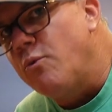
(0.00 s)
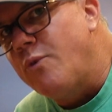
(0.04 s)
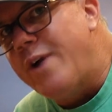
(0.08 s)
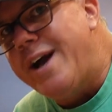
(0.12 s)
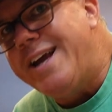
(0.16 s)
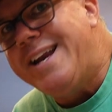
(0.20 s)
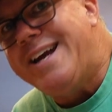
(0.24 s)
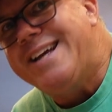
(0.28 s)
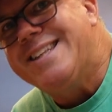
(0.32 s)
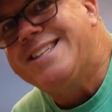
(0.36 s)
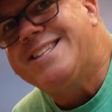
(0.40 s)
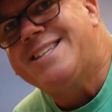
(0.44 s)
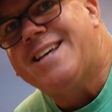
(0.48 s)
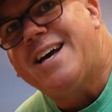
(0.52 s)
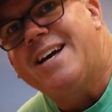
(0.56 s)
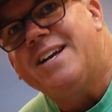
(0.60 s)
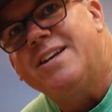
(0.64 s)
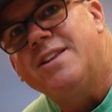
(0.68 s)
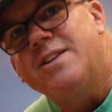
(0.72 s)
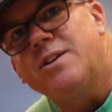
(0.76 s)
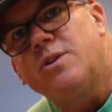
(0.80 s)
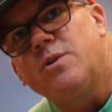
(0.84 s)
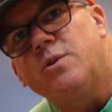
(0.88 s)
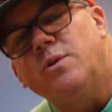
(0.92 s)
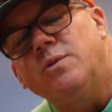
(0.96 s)
right on side
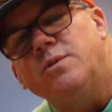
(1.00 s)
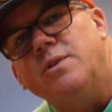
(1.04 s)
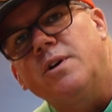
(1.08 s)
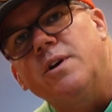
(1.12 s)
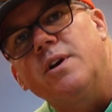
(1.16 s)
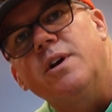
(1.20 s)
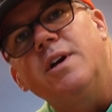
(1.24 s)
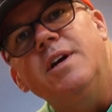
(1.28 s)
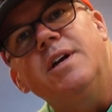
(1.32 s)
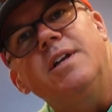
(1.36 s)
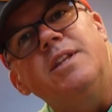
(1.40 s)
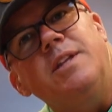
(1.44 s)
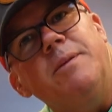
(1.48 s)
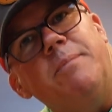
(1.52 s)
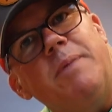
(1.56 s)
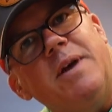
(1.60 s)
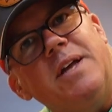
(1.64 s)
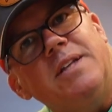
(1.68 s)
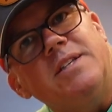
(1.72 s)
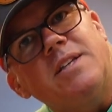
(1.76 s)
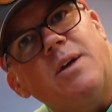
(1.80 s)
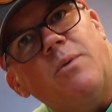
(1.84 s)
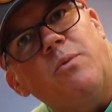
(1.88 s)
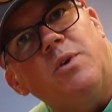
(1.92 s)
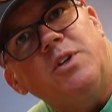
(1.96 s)
of the cooler.
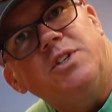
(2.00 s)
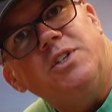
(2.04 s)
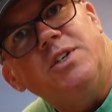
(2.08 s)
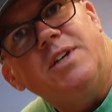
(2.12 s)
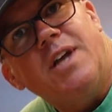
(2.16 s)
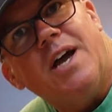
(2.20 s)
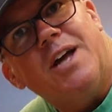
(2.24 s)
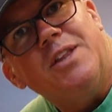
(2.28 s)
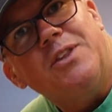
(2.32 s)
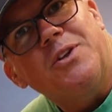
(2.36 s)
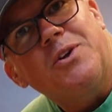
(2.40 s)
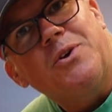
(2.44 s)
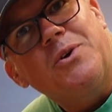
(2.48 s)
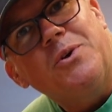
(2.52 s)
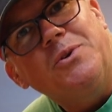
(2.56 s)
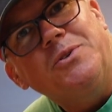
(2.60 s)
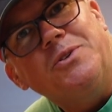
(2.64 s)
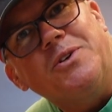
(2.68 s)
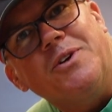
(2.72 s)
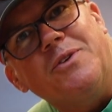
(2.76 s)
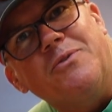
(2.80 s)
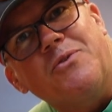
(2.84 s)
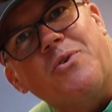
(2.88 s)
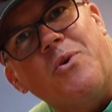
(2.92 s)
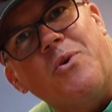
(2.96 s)
Depends on what you got in the cooler, of